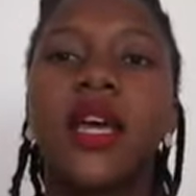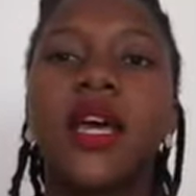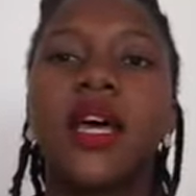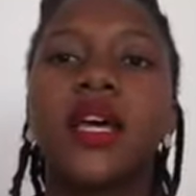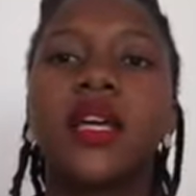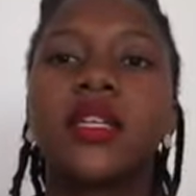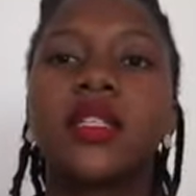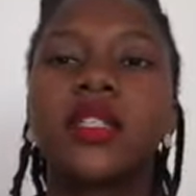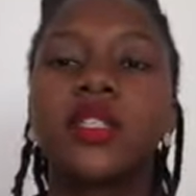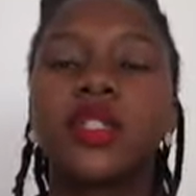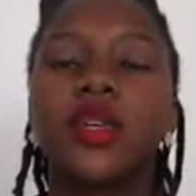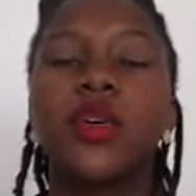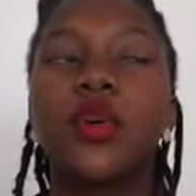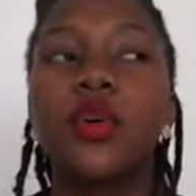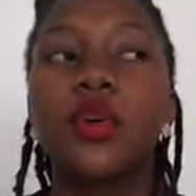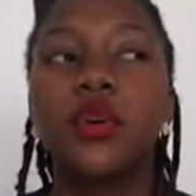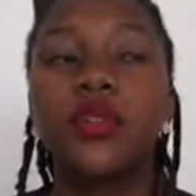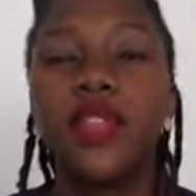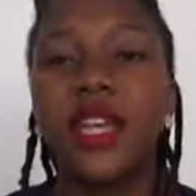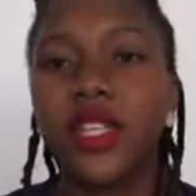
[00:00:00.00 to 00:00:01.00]

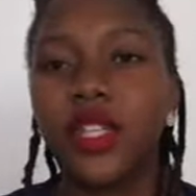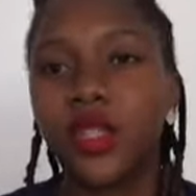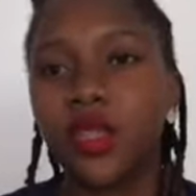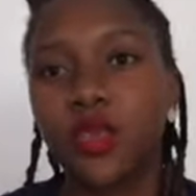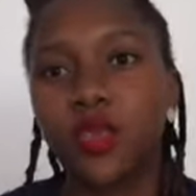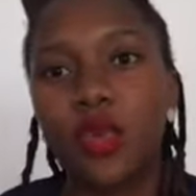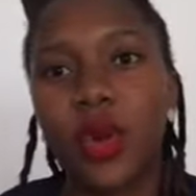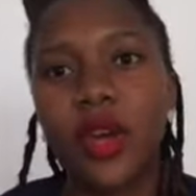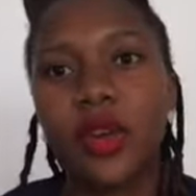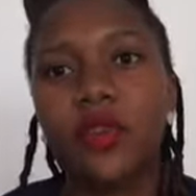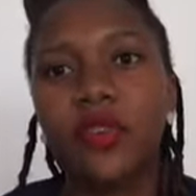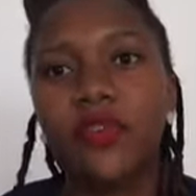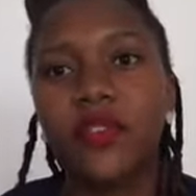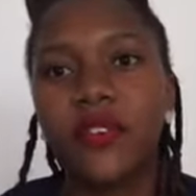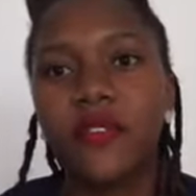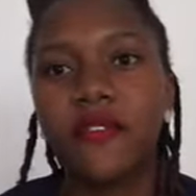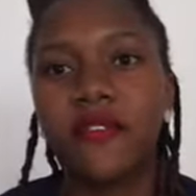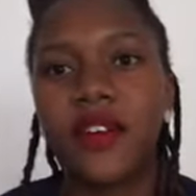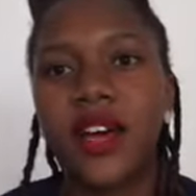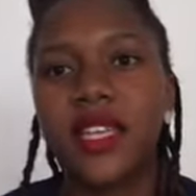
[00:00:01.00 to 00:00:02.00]
So that's one of the
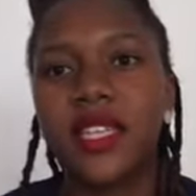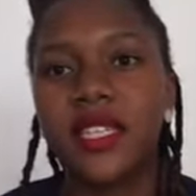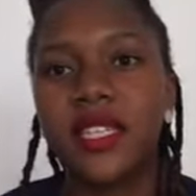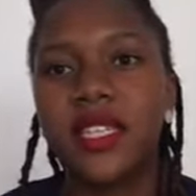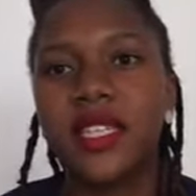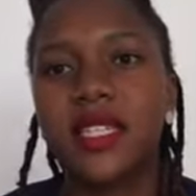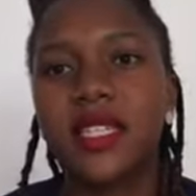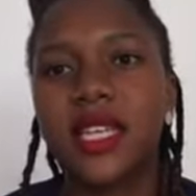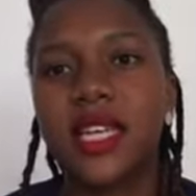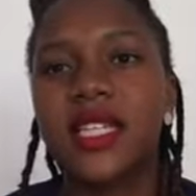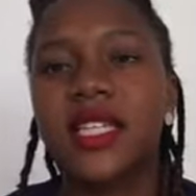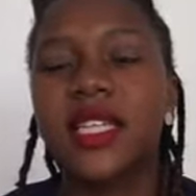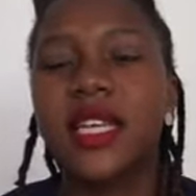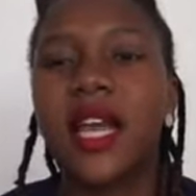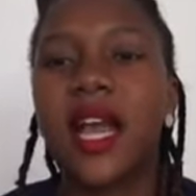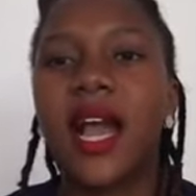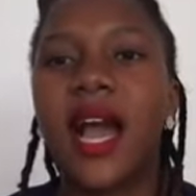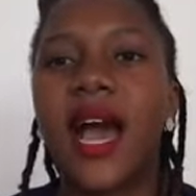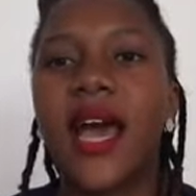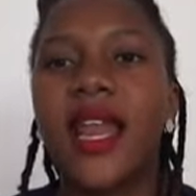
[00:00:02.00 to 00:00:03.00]
first
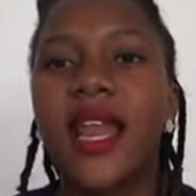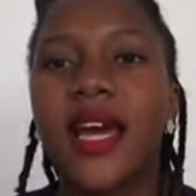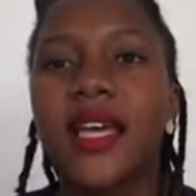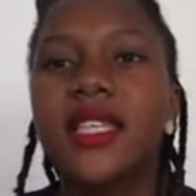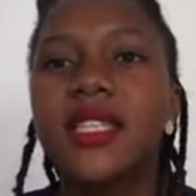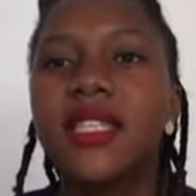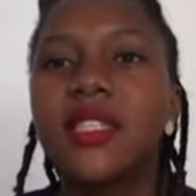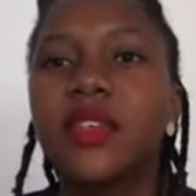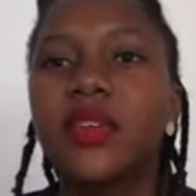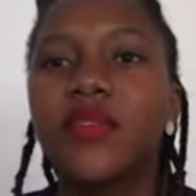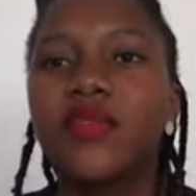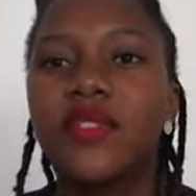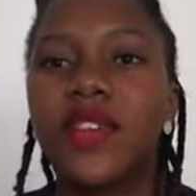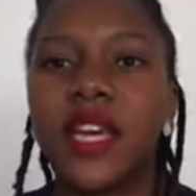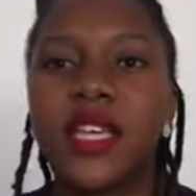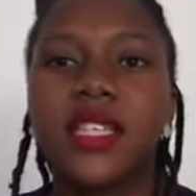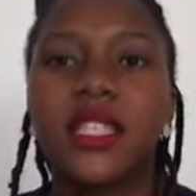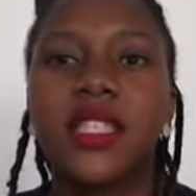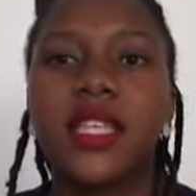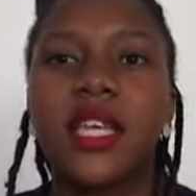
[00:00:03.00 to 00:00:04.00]
starting cadres of
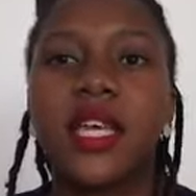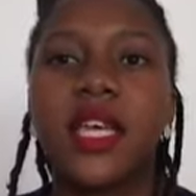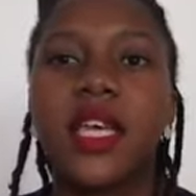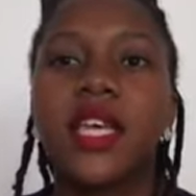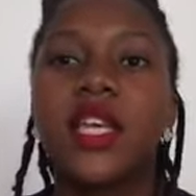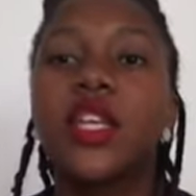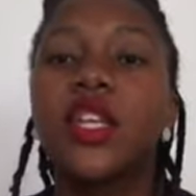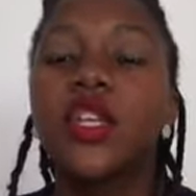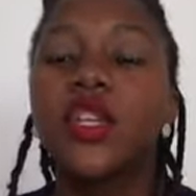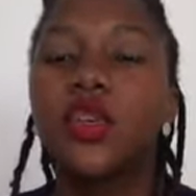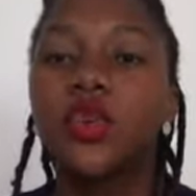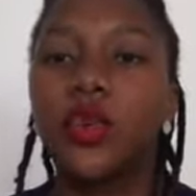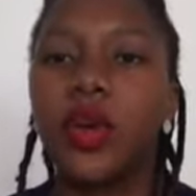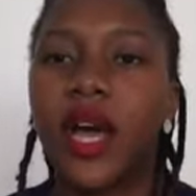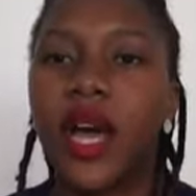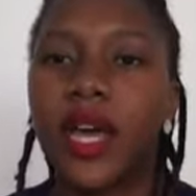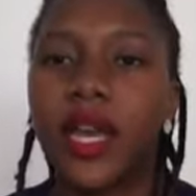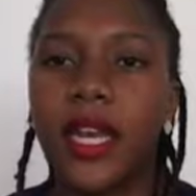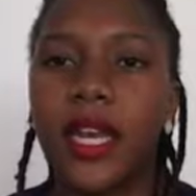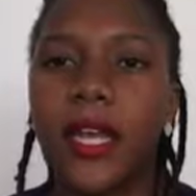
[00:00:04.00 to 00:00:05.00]
nursing in
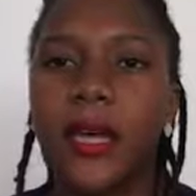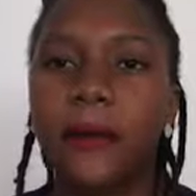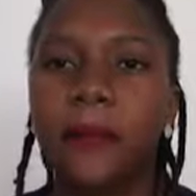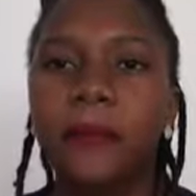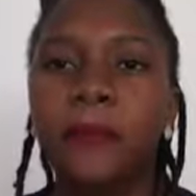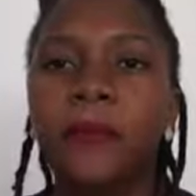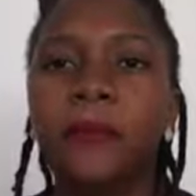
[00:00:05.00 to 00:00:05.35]
Uganda.